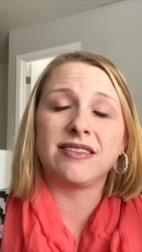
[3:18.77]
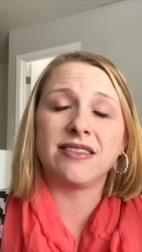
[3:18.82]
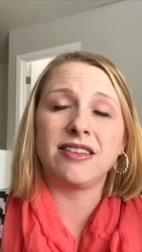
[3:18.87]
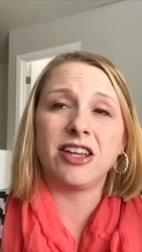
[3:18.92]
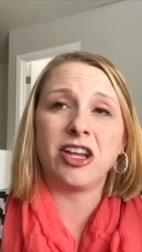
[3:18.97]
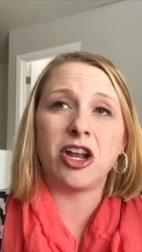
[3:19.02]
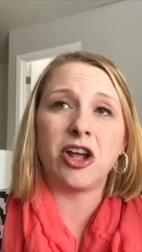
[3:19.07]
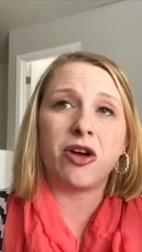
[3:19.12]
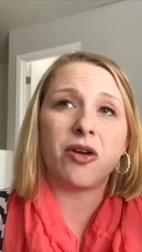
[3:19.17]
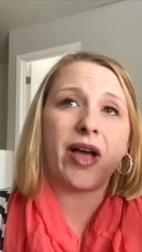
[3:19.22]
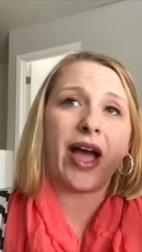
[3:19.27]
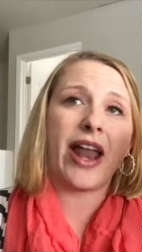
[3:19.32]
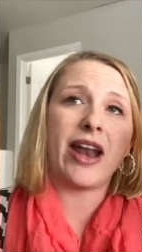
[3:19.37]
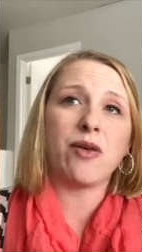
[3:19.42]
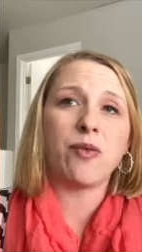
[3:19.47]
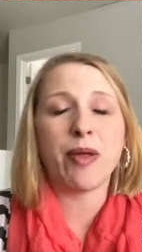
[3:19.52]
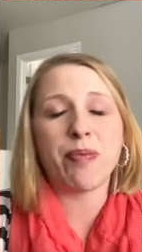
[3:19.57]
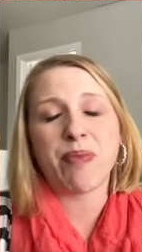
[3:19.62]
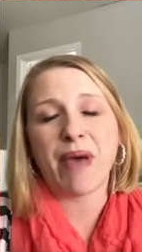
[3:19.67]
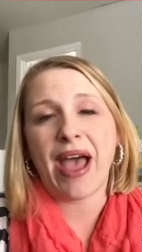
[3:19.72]
you know, kind of
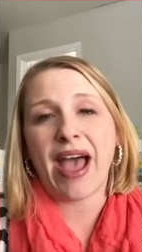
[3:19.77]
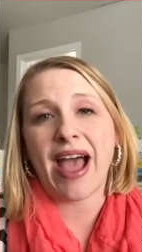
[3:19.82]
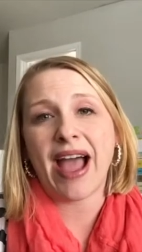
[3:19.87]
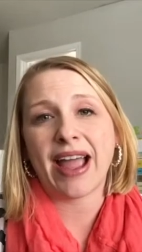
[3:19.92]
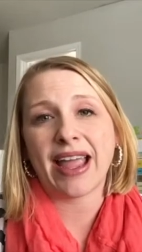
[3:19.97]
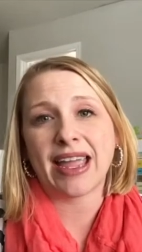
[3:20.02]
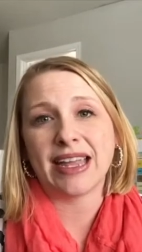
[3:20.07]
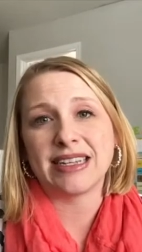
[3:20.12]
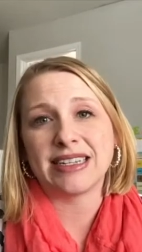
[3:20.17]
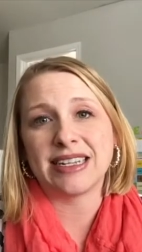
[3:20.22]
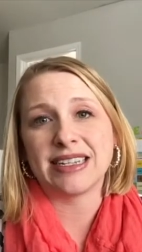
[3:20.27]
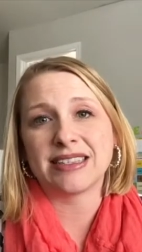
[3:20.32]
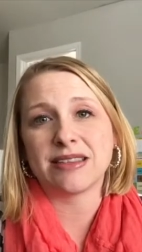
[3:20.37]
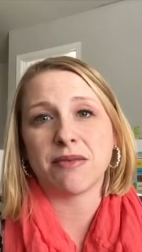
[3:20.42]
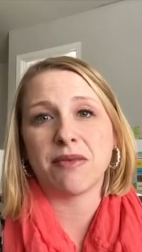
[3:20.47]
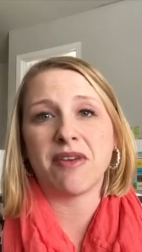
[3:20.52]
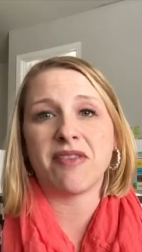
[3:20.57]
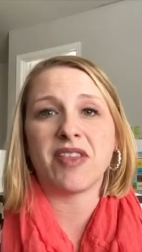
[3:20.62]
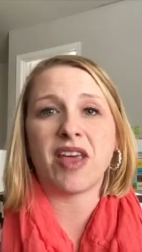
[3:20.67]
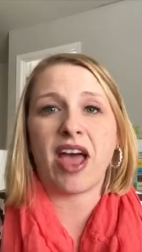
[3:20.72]
went back and did
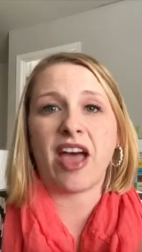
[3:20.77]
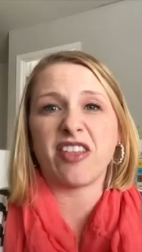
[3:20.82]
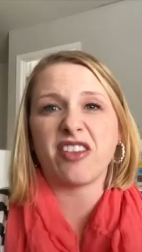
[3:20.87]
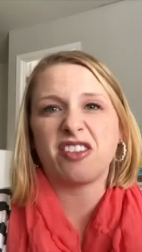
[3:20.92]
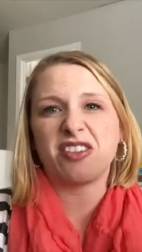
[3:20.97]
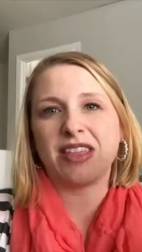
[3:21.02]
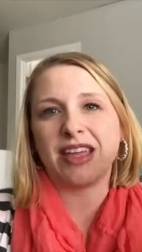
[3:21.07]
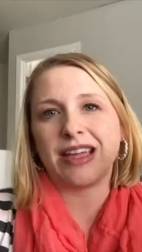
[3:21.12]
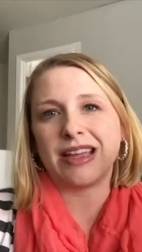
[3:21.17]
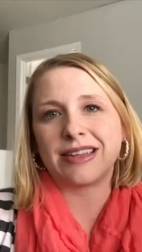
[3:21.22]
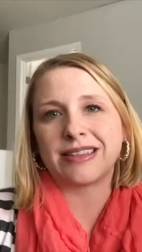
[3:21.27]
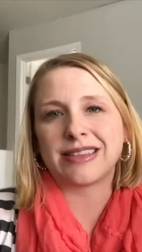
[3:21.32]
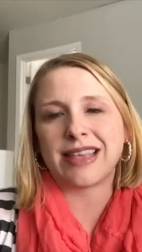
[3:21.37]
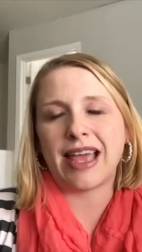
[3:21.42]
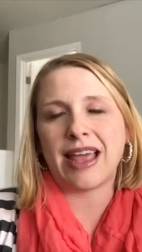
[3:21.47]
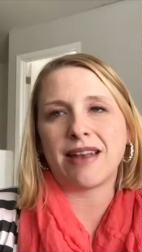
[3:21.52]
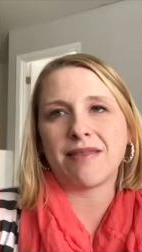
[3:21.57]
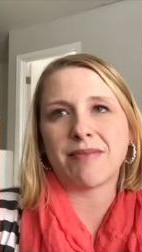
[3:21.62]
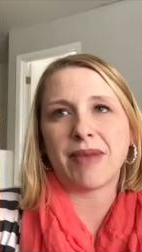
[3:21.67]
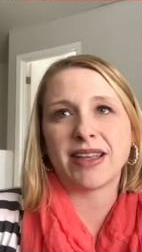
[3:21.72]
some of the other things
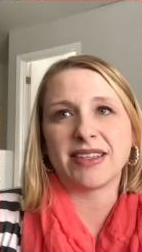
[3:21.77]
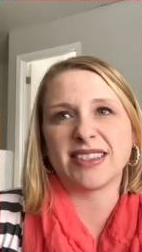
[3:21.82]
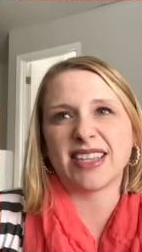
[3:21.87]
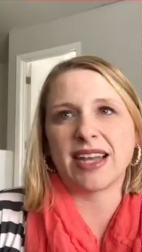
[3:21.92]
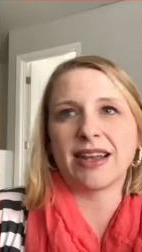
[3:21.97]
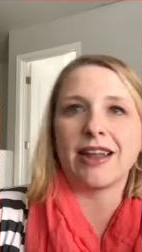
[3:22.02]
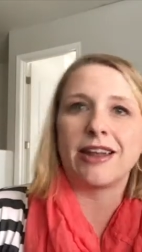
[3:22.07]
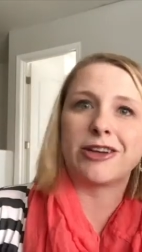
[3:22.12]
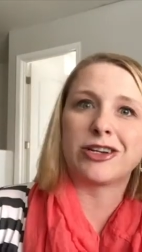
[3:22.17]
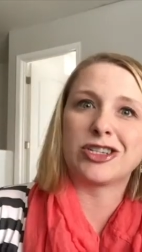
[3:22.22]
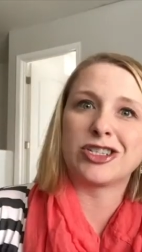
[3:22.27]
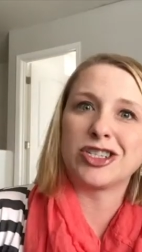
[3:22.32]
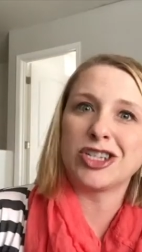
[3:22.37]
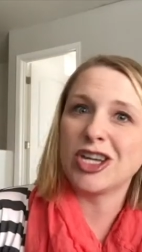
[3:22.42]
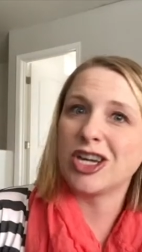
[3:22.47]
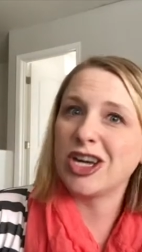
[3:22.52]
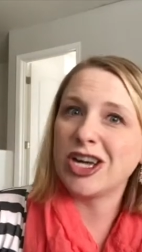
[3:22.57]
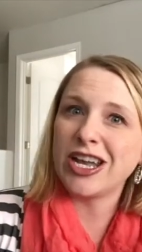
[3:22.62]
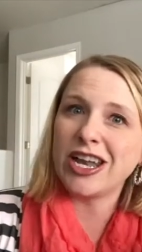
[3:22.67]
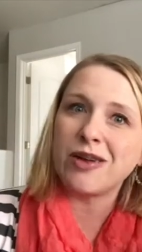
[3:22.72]
that my son
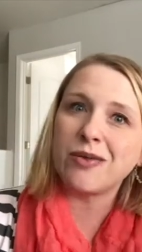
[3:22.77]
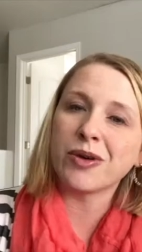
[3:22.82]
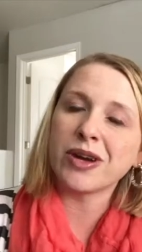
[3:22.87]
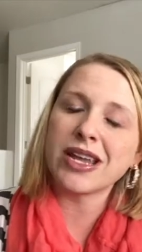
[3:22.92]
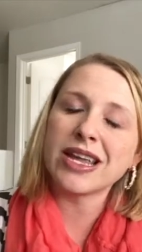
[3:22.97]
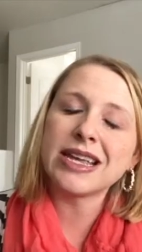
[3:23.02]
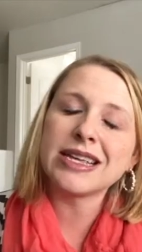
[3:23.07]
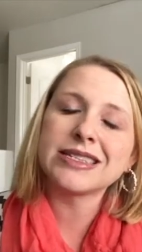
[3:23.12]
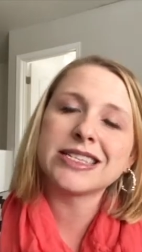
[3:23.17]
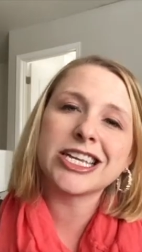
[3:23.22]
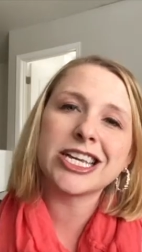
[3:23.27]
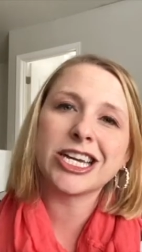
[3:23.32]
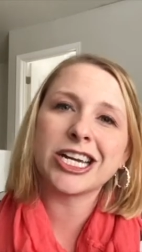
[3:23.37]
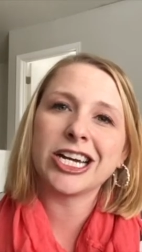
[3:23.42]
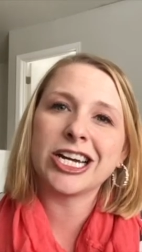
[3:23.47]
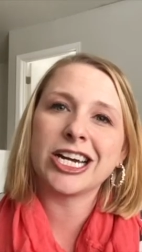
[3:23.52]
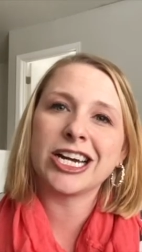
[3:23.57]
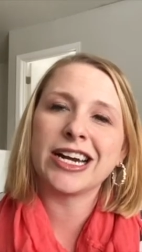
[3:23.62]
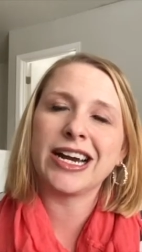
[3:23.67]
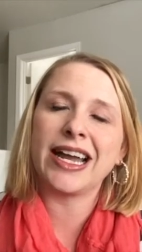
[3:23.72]
understood and were
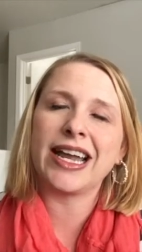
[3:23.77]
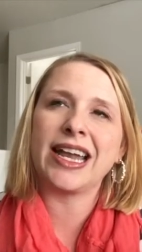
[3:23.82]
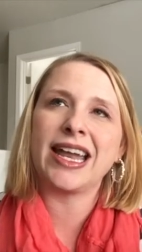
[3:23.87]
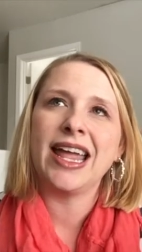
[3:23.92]
easier,